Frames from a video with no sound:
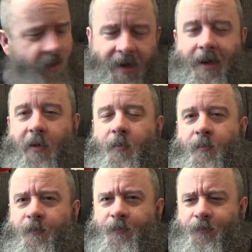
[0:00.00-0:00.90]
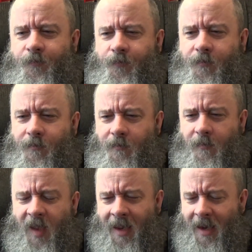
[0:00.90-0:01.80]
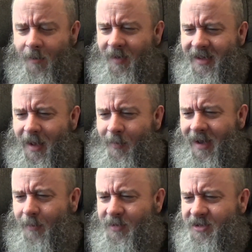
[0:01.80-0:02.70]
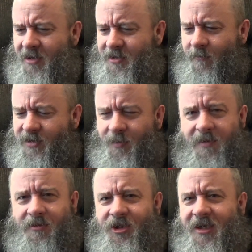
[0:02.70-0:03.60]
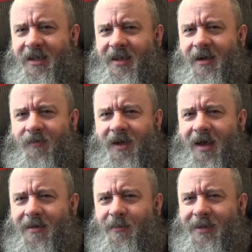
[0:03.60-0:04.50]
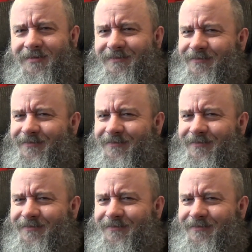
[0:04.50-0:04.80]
anywho, I'm thinking that pineapple sauce over some other chicken that I've got, but